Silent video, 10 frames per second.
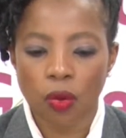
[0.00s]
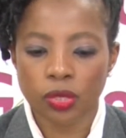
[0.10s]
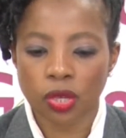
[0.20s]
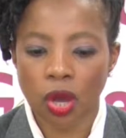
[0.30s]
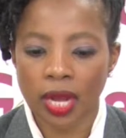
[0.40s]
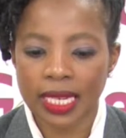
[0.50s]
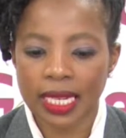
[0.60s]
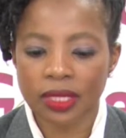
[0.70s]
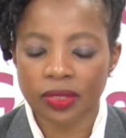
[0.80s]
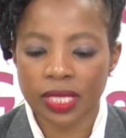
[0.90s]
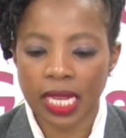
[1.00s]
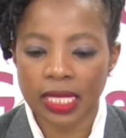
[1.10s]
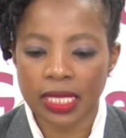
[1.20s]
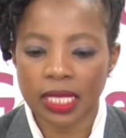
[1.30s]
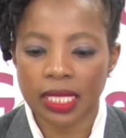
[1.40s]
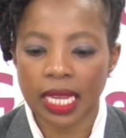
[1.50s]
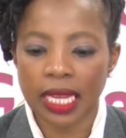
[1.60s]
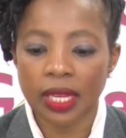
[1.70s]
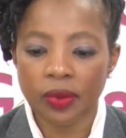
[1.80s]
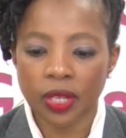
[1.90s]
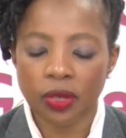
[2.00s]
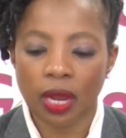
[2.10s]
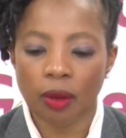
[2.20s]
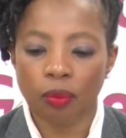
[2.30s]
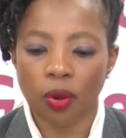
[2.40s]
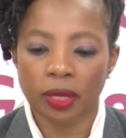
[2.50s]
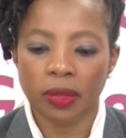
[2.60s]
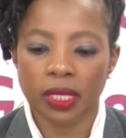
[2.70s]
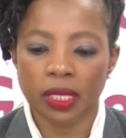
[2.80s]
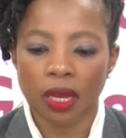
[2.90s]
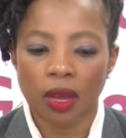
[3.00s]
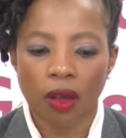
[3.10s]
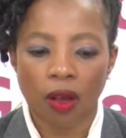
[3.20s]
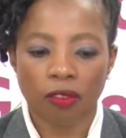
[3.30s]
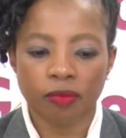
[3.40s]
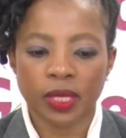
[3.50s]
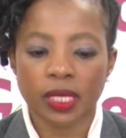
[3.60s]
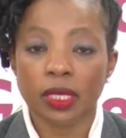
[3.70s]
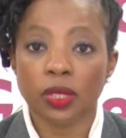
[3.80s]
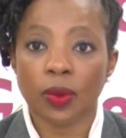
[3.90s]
whose conduct resulted in the irregular appointment of Mr.